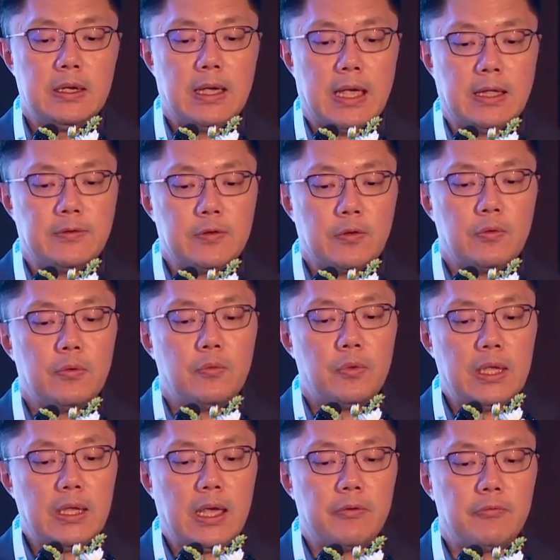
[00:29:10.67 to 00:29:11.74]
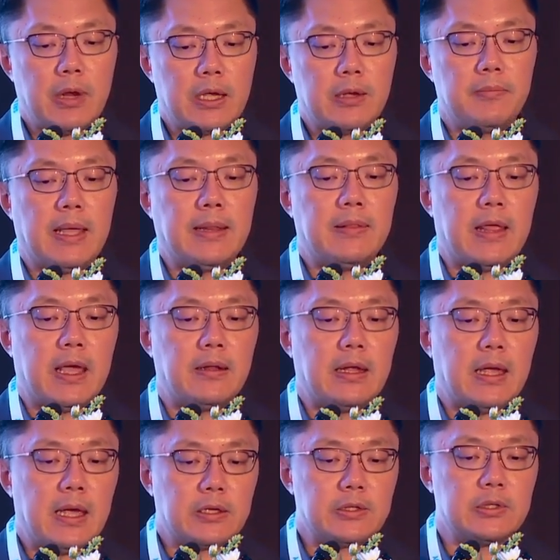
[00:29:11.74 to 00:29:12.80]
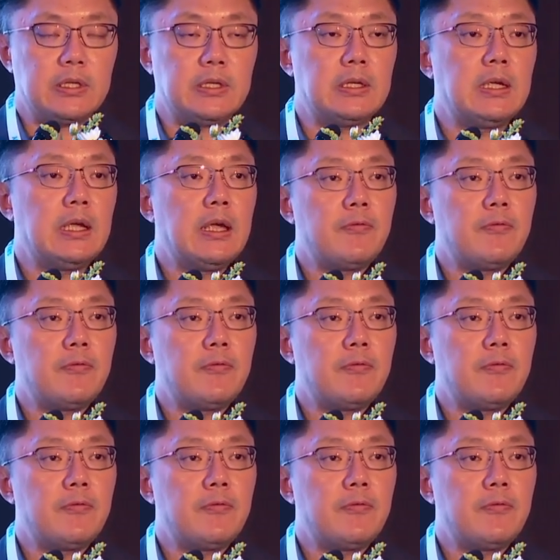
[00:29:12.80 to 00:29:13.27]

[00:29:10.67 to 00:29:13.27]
And so we recommend that actually